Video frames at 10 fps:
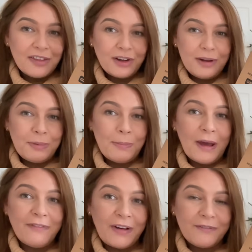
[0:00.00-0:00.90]
Thought it'd be
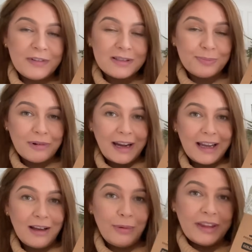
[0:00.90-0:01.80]
perfect for
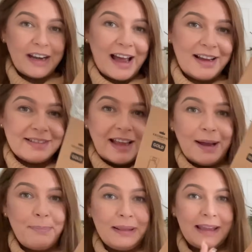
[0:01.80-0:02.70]
spring with a nice
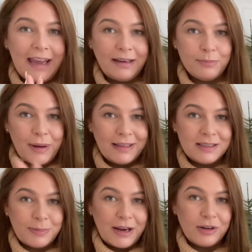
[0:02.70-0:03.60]
like plain bread
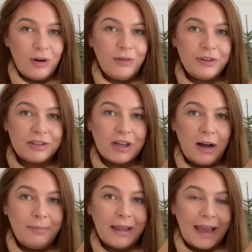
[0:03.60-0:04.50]
spread over the
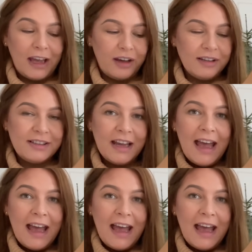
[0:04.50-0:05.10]
top, layered.